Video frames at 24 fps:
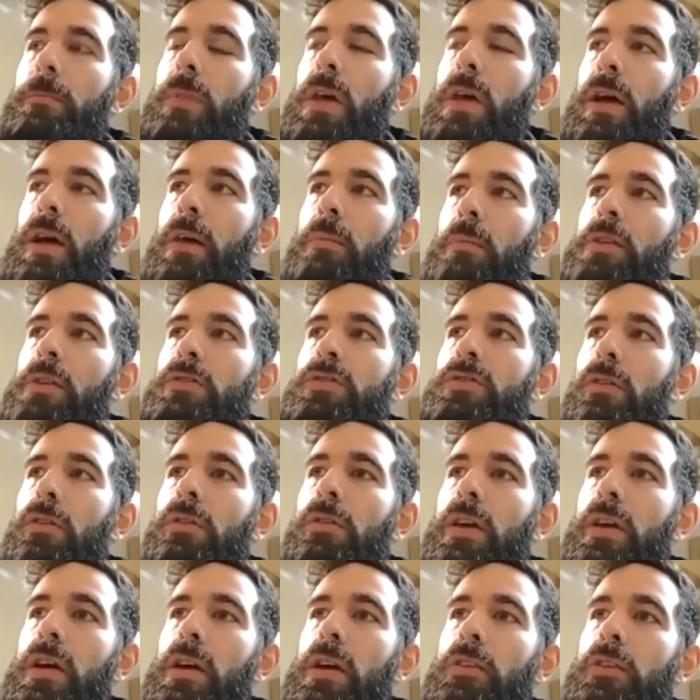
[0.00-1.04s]
Um, it's all mm.
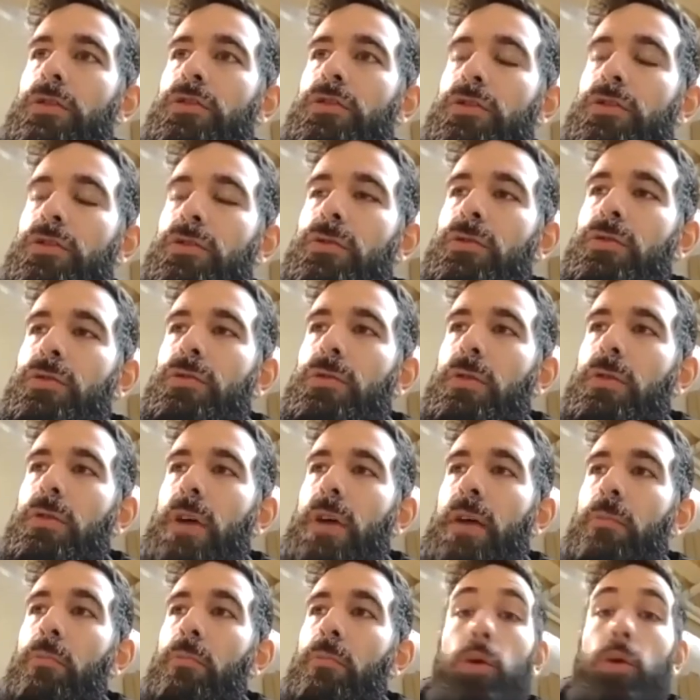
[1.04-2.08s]
there to
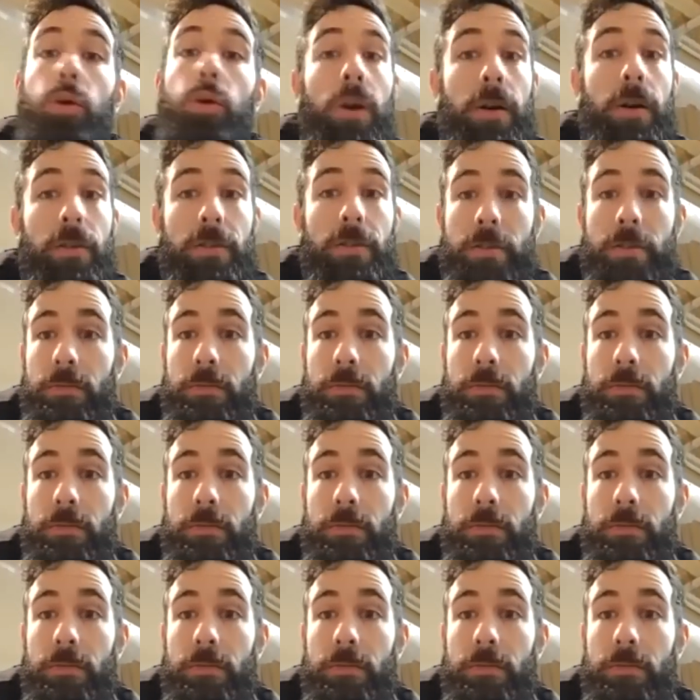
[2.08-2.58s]
import.